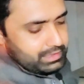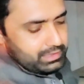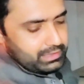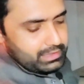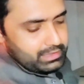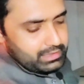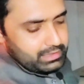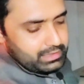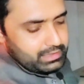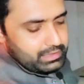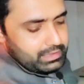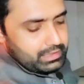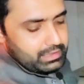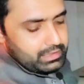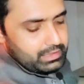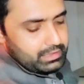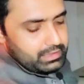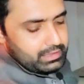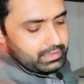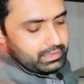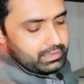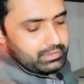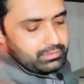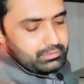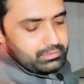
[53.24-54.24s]

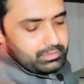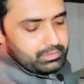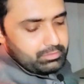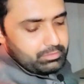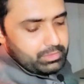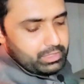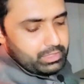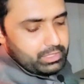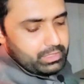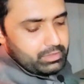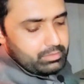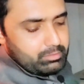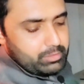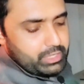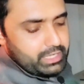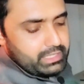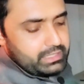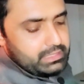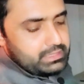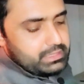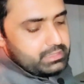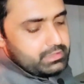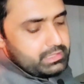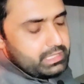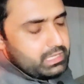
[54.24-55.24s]
Again, my
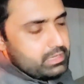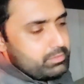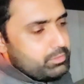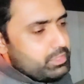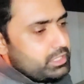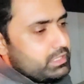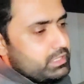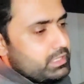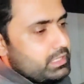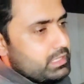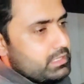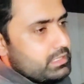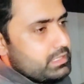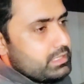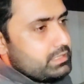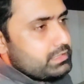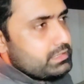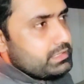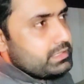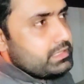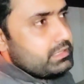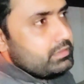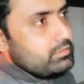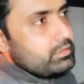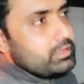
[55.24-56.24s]
reason can be that the
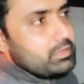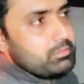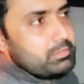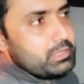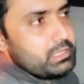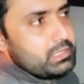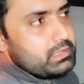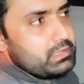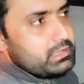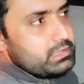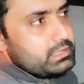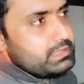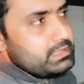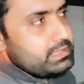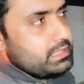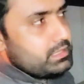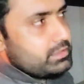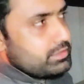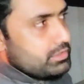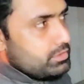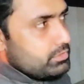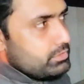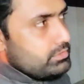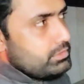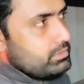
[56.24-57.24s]
sitting environment is
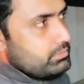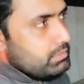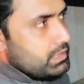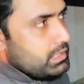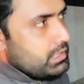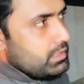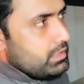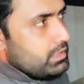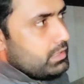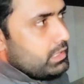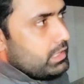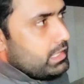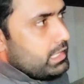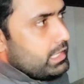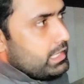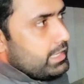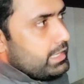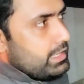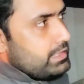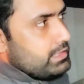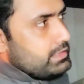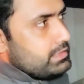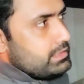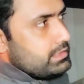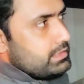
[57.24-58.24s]
not good,
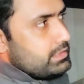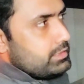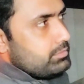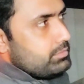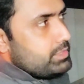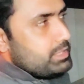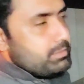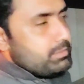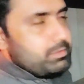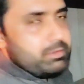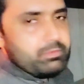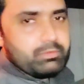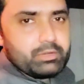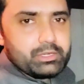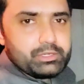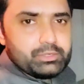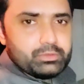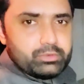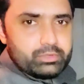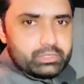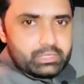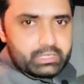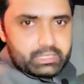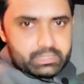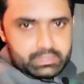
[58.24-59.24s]
and maybe for
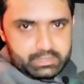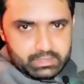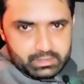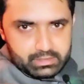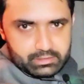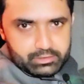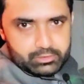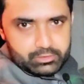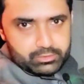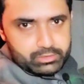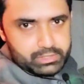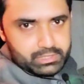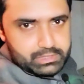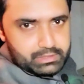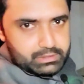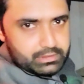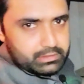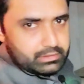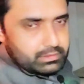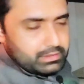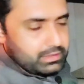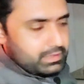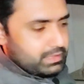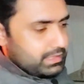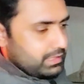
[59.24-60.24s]
you it's another reason.